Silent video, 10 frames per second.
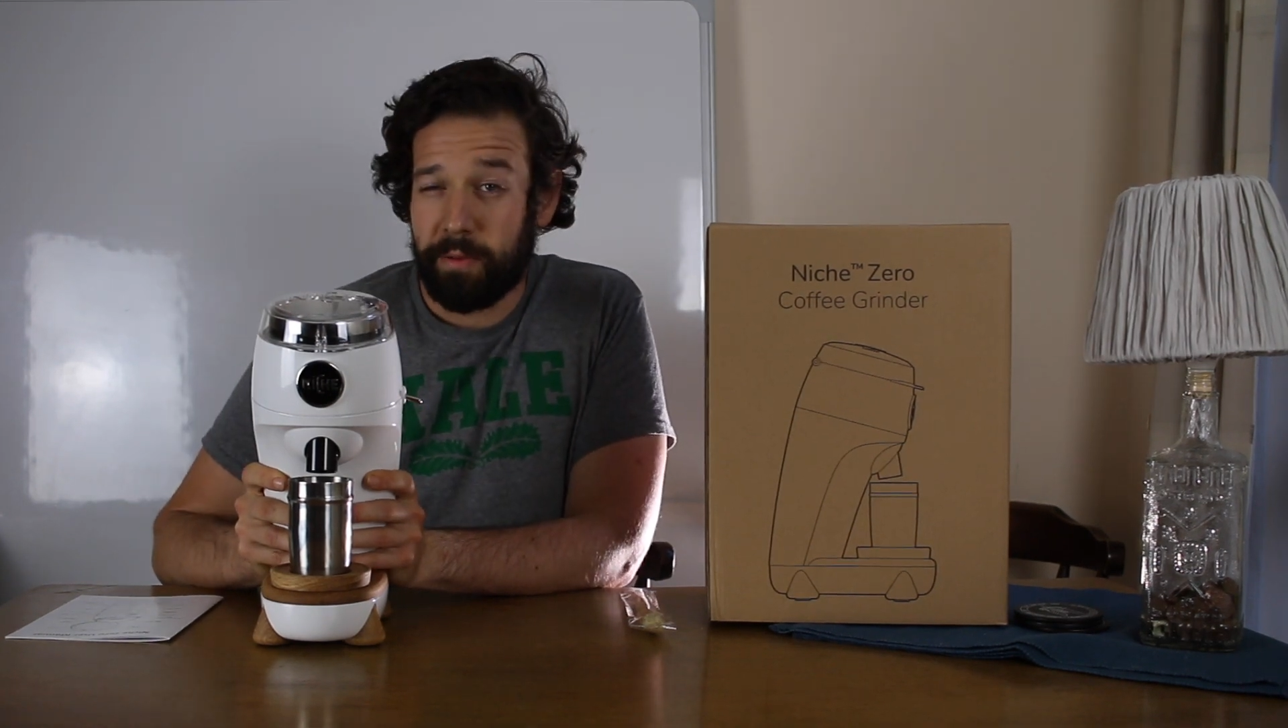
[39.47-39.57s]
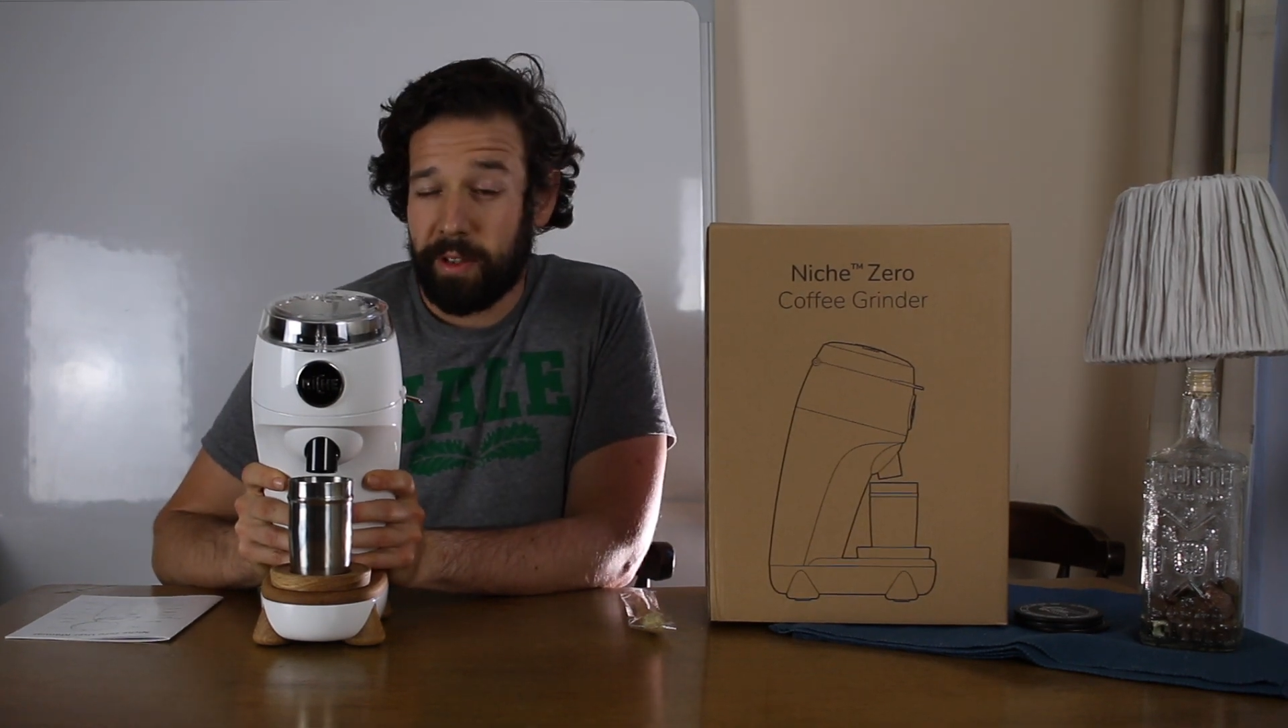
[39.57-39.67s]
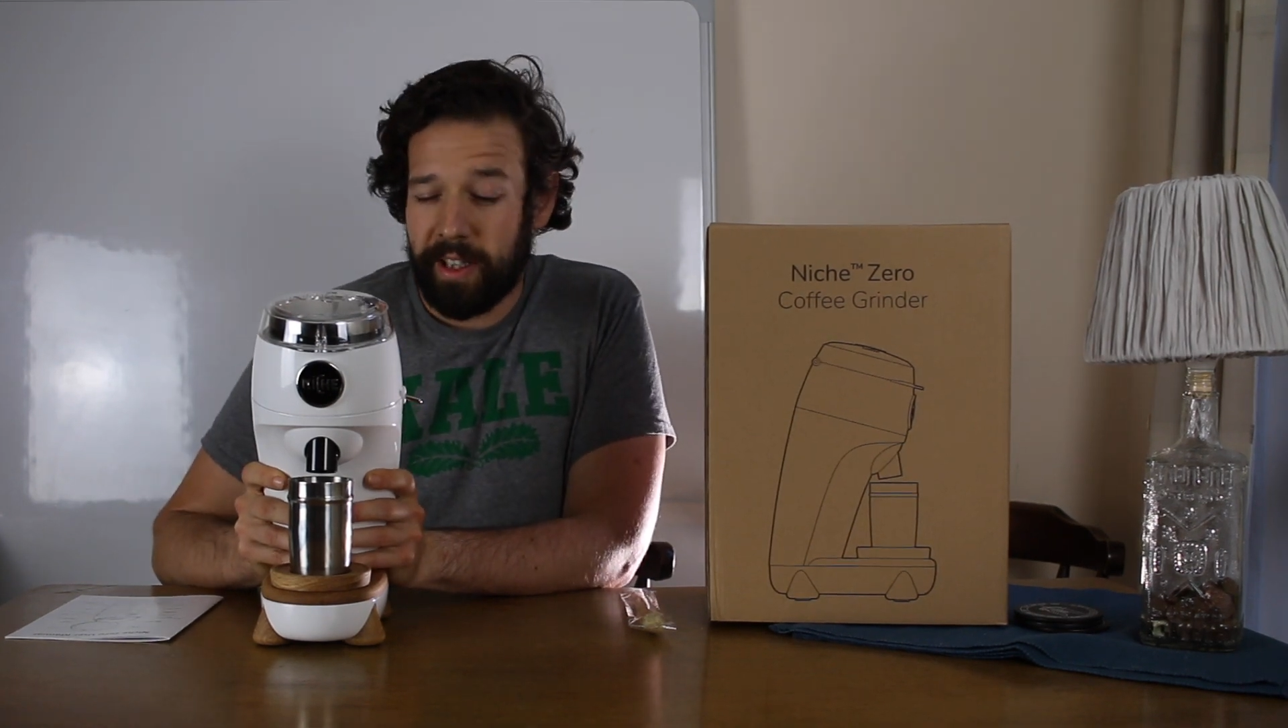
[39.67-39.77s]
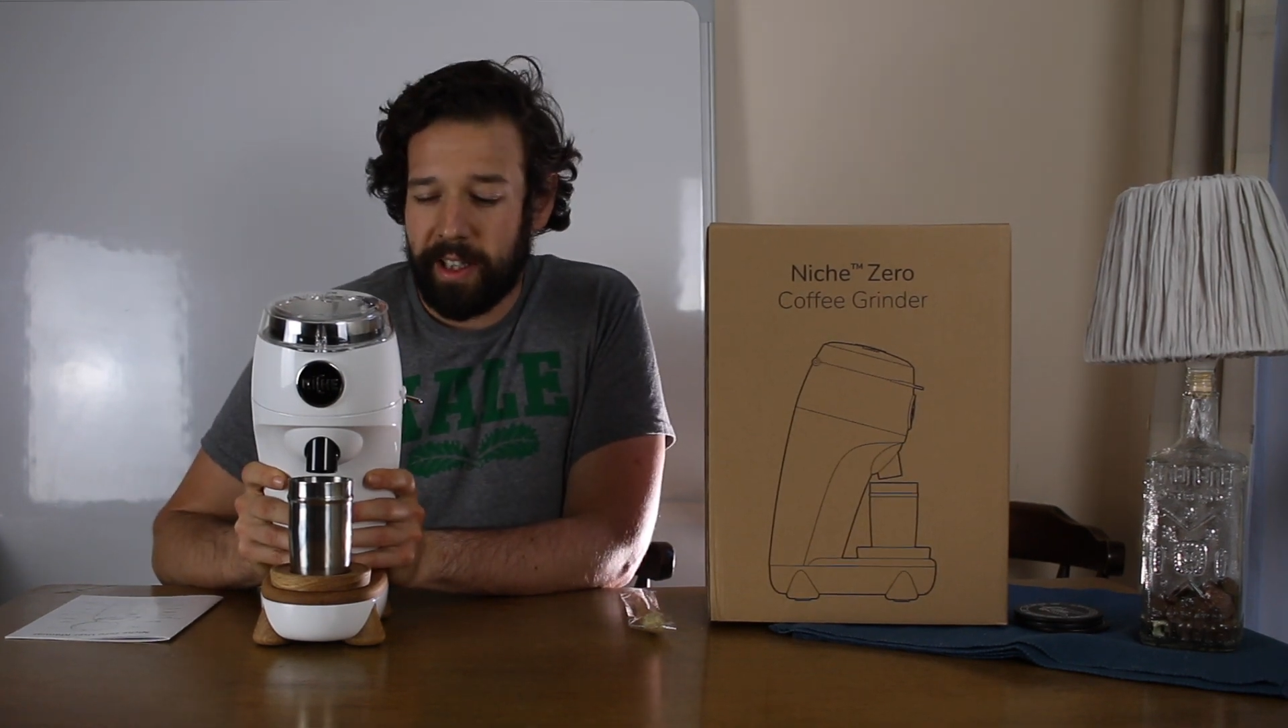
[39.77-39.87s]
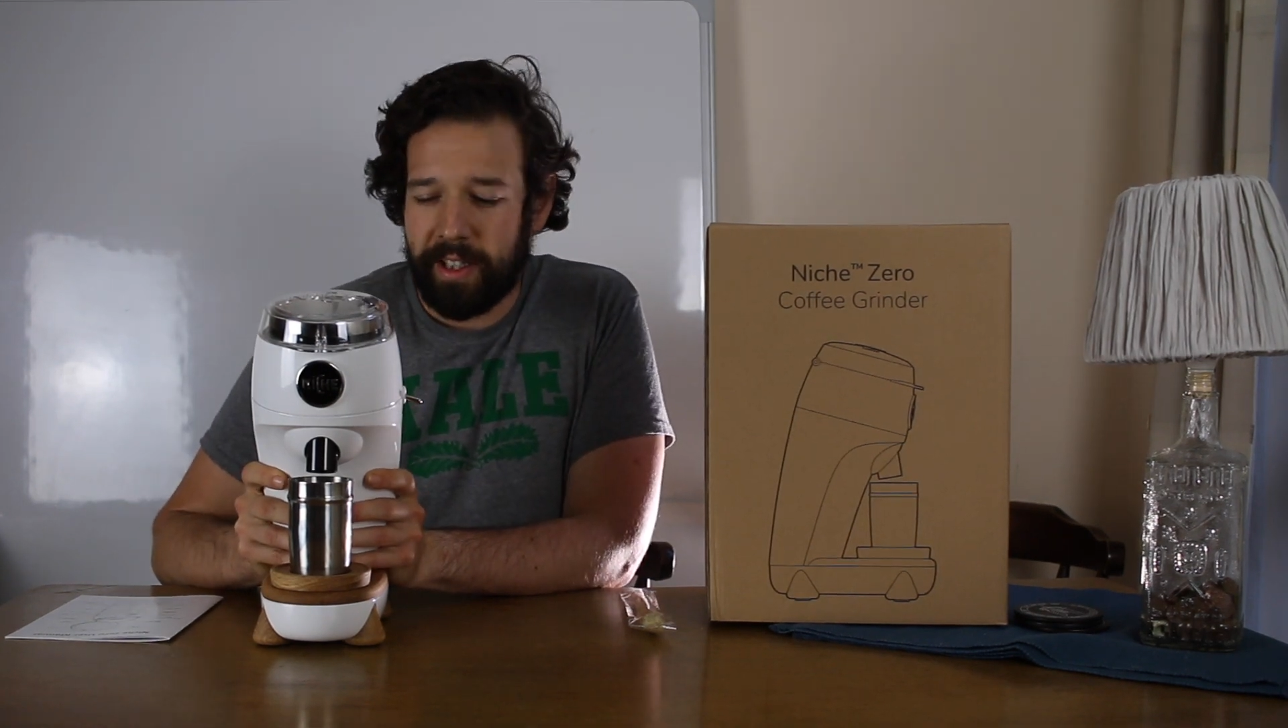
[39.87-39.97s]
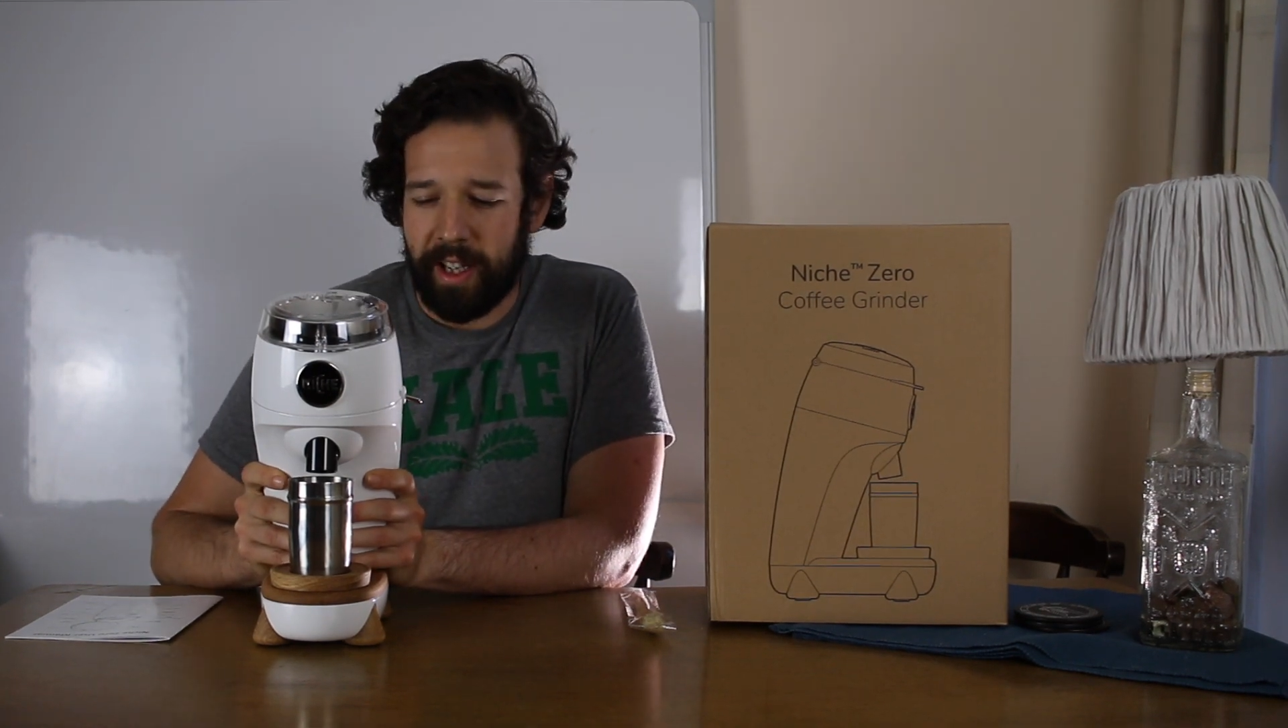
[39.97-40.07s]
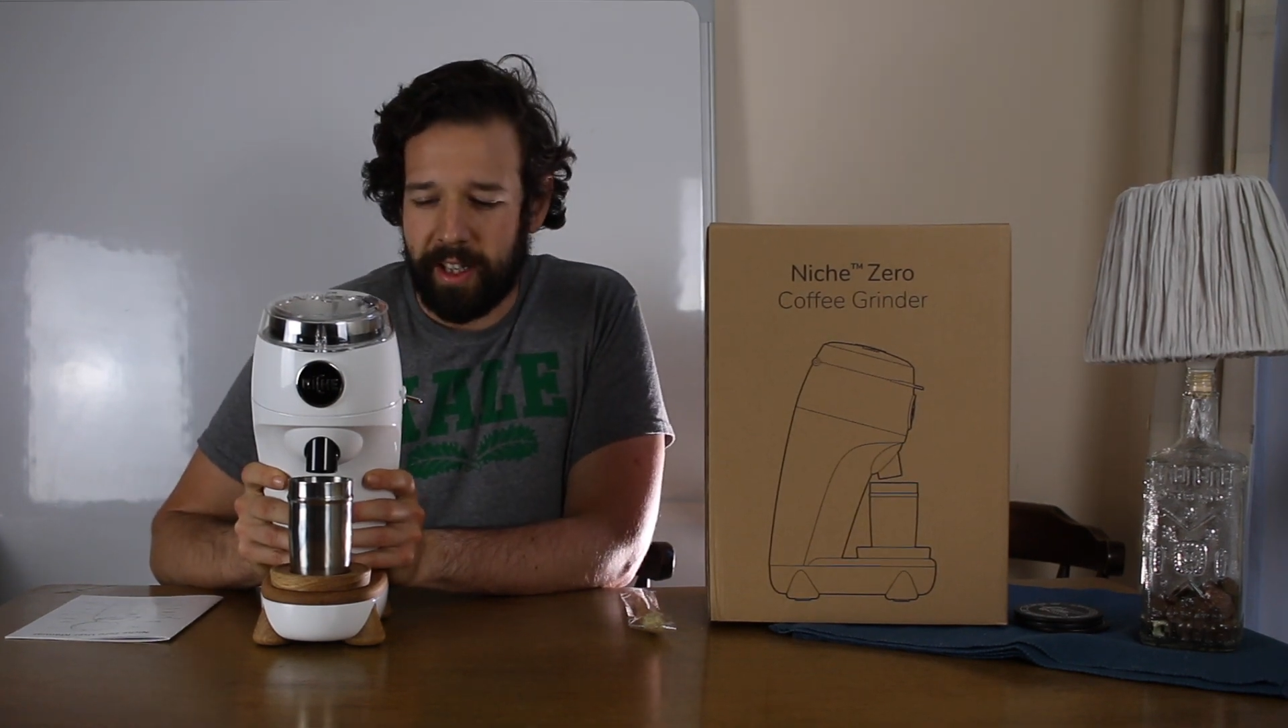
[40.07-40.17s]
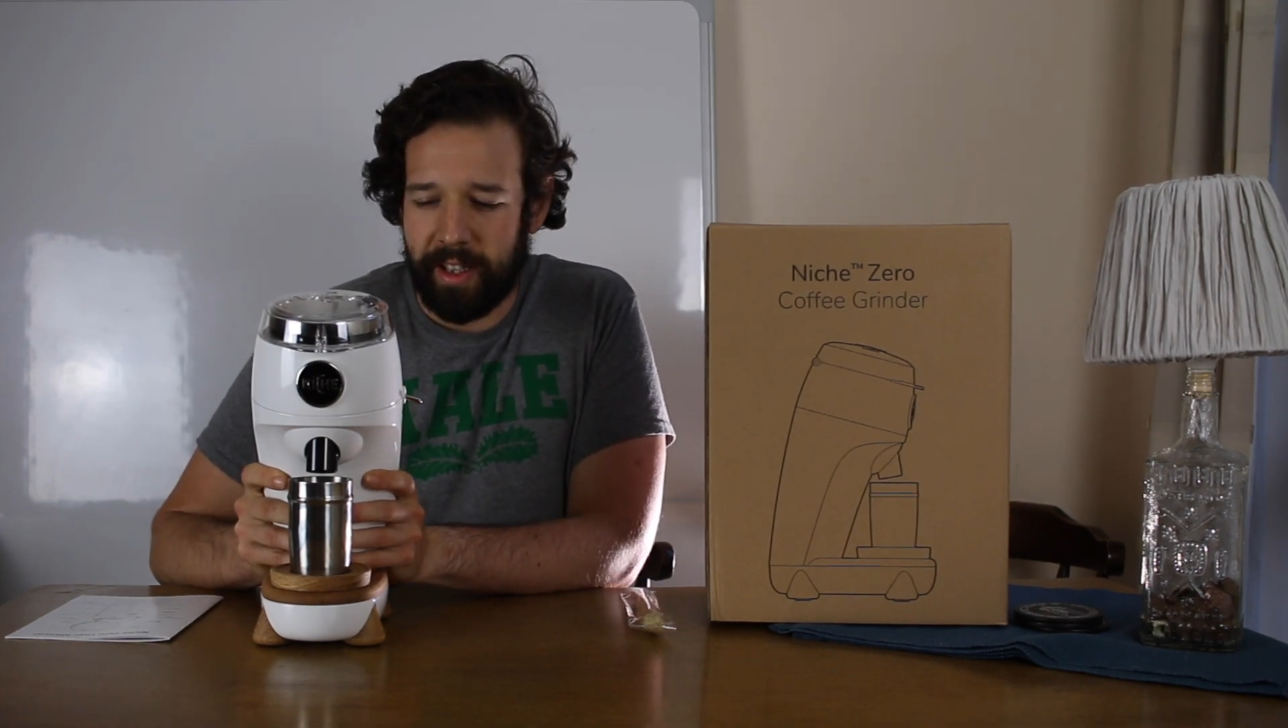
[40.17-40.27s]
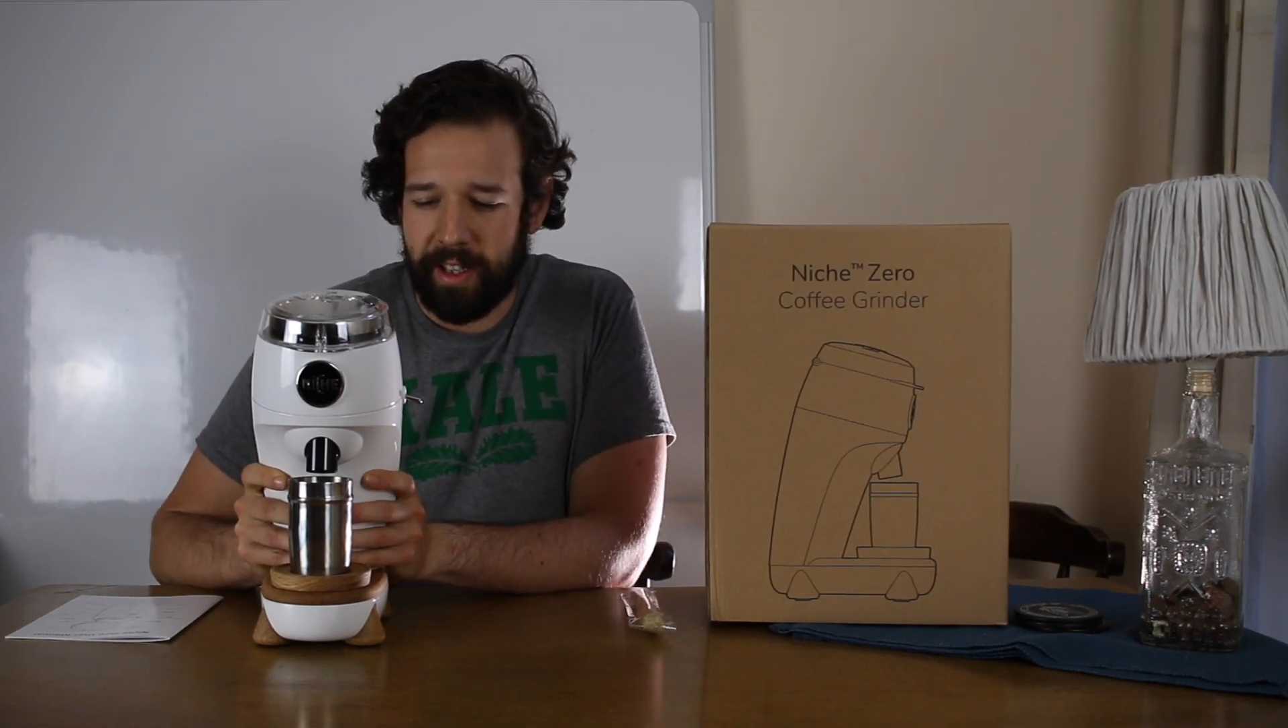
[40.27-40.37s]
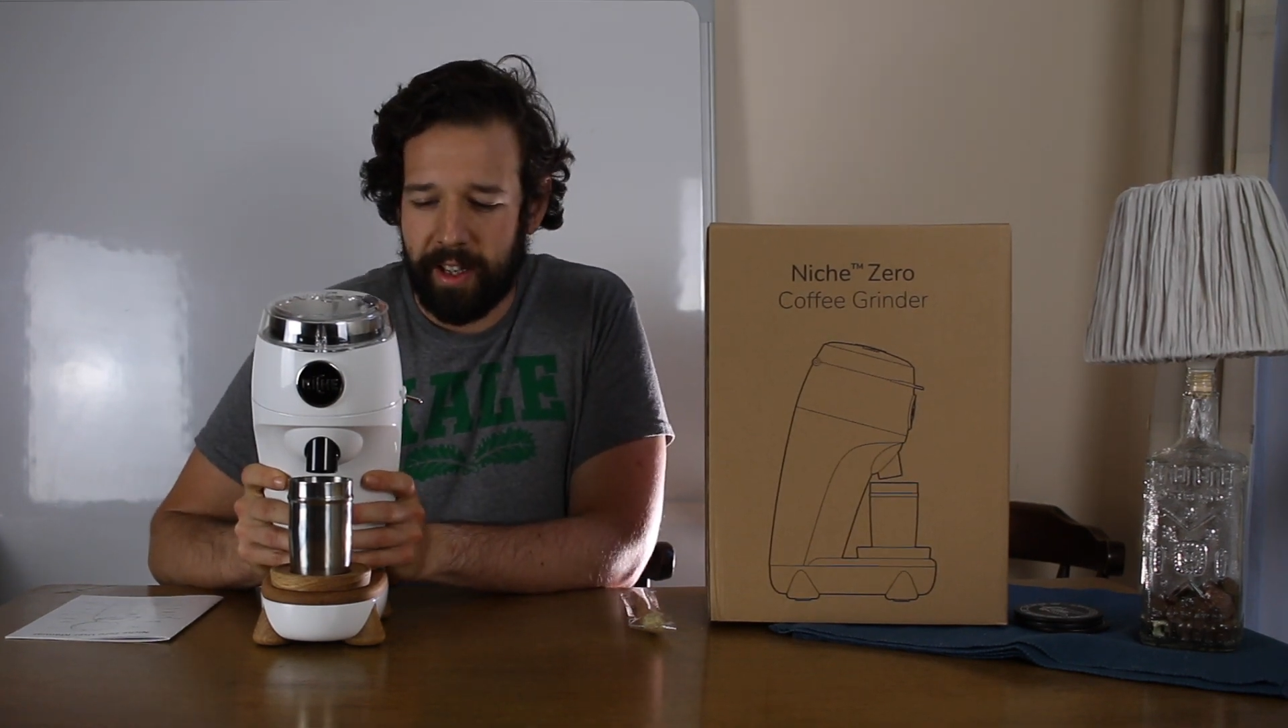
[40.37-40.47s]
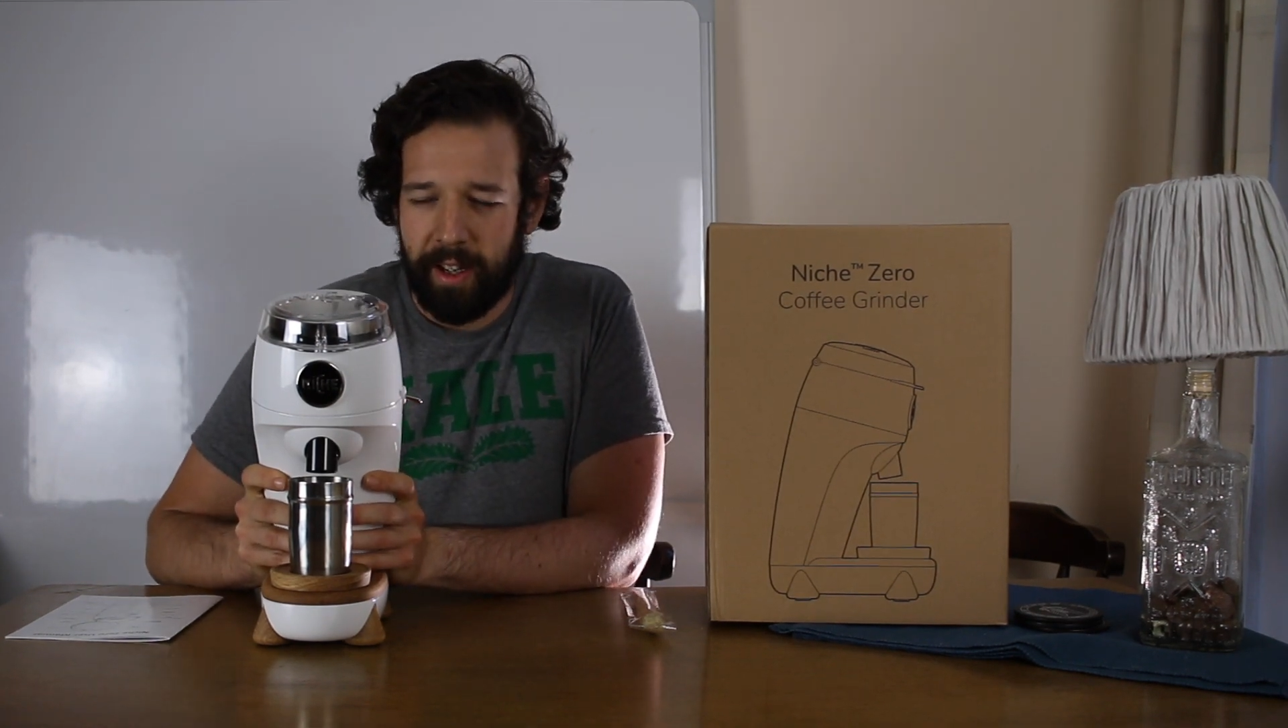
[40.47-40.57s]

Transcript: really excited,